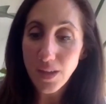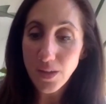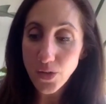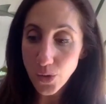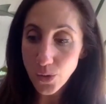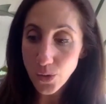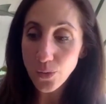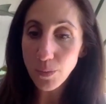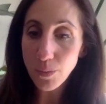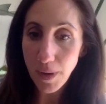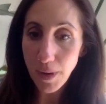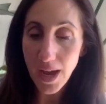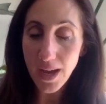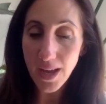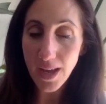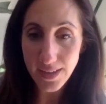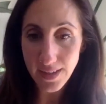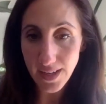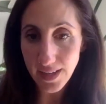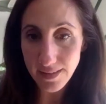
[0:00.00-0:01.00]
to buy
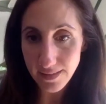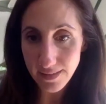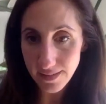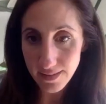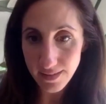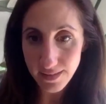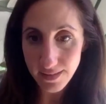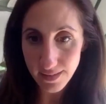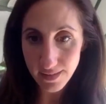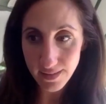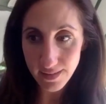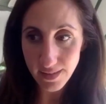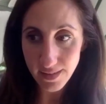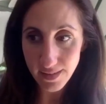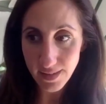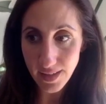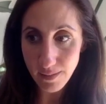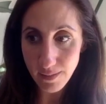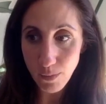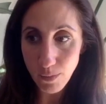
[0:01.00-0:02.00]

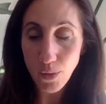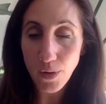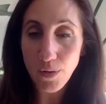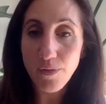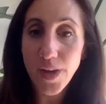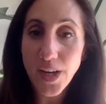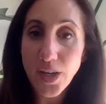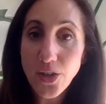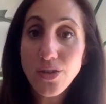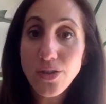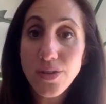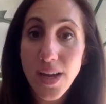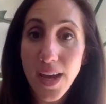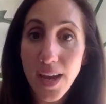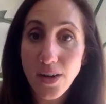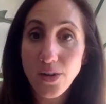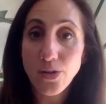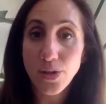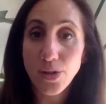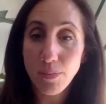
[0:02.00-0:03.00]
and motivation to
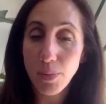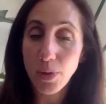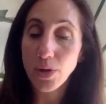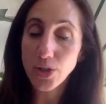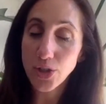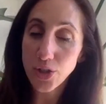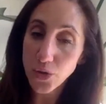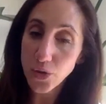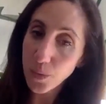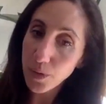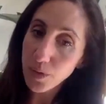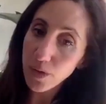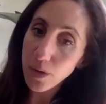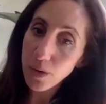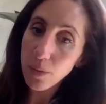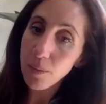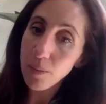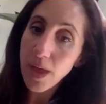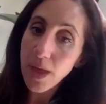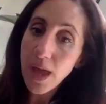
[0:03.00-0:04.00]
actually purchase with you.
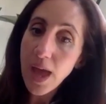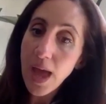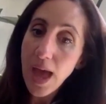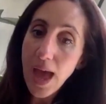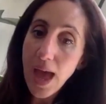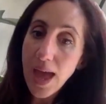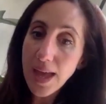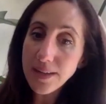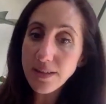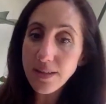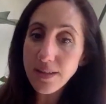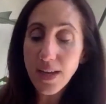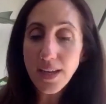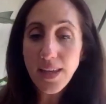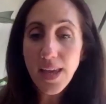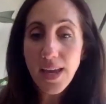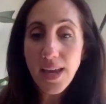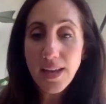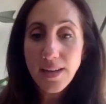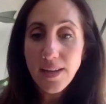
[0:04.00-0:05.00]
And
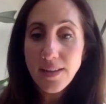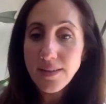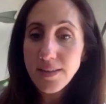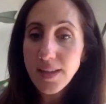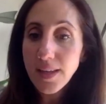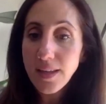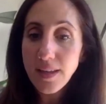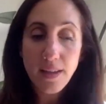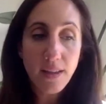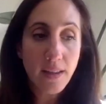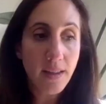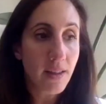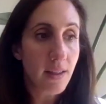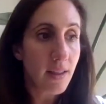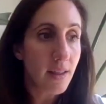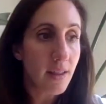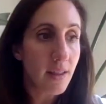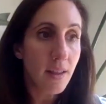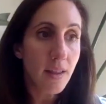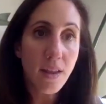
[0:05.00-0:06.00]
again, it's like,
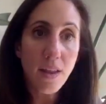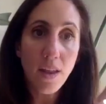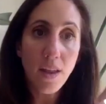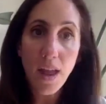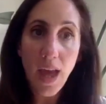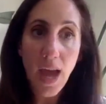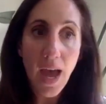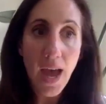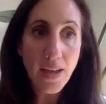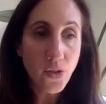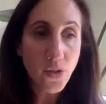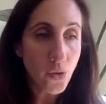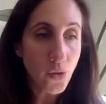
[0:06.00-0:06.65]
as